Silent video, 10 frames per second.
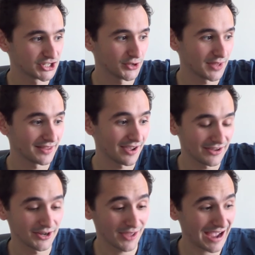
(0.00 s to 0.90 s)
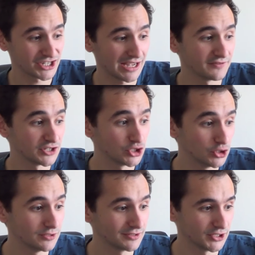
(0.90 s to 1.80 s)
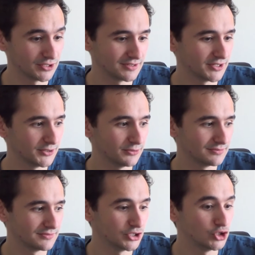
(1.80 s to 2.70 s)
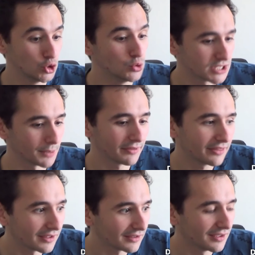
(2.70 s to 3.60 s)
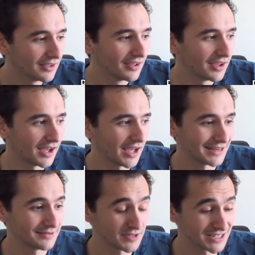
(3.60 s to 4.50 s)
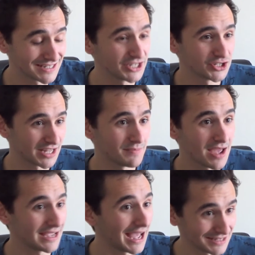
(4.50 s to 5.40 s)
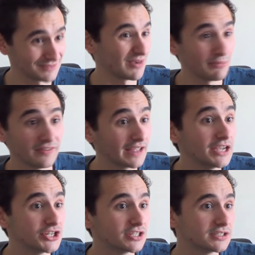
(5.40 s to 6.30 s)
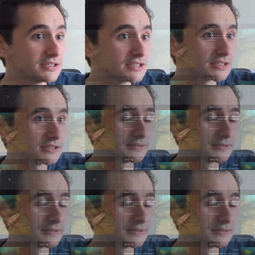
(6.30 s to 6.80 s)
so that they're actually having to do something, and the decision they make has ramifications.